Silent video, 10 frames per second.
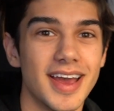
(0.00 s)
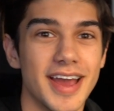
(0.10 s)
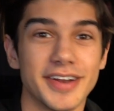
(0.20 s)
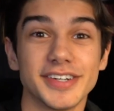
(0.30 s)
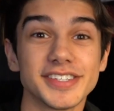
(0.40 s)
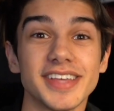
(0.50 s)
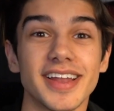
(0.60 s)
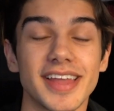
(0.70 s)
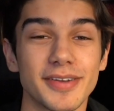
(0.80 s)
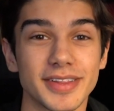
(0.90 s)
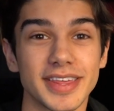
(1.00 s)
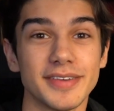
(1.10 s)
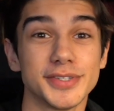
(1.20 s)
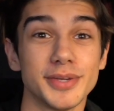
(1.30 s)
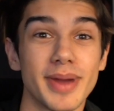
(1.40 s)
and you're just not allowed to
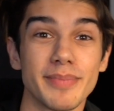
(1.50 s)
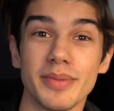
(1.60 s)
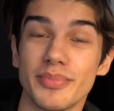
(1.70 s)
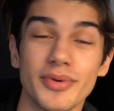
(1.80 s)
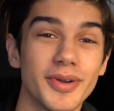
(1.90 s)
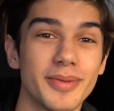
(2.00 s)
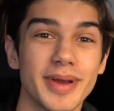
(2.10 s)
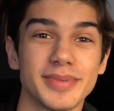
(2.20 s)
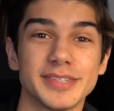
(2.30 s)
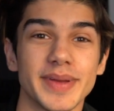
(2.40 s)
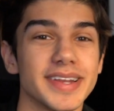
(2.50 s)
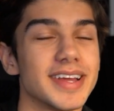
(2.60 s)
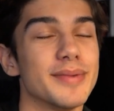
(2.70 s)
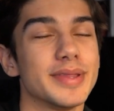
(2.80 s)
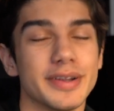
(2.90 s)
leave, so you might be bored, you might be spending
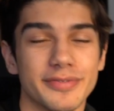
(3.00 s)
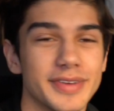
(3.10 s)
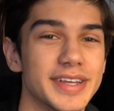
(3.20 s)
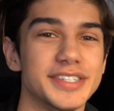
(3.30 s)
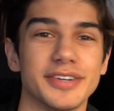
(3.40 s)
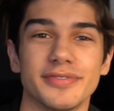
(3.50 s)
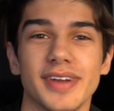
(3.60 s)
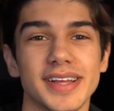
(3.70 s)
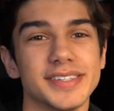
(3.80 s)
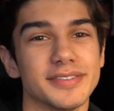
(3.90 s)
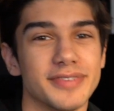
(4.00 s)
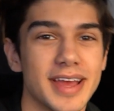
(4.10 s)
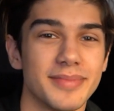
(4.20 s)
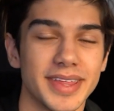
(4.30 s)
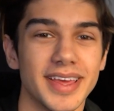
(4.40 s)
time with your fish, your friends, your
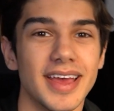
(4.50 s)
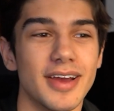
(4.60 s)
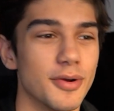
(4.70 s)
family,